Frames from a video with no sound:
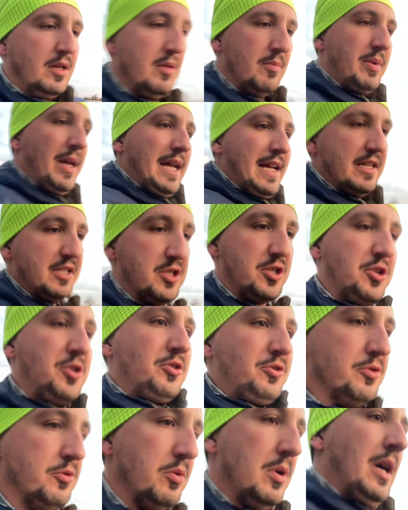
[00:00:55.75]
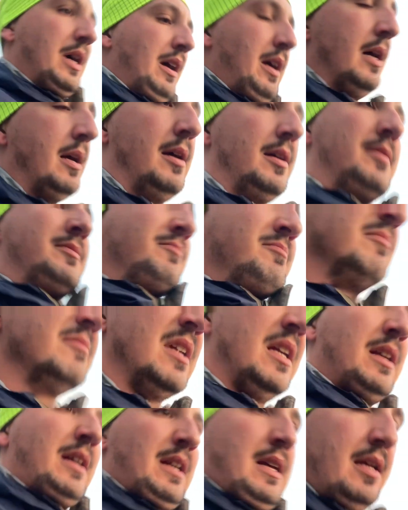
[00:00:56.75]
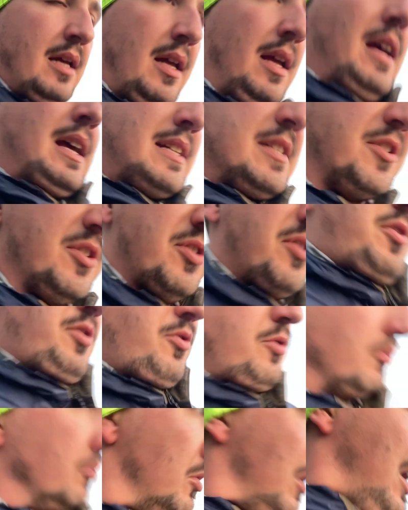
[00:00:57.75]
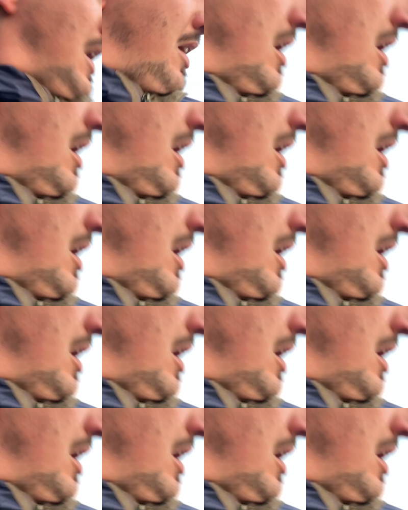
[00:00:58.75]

padded shoe, and just do,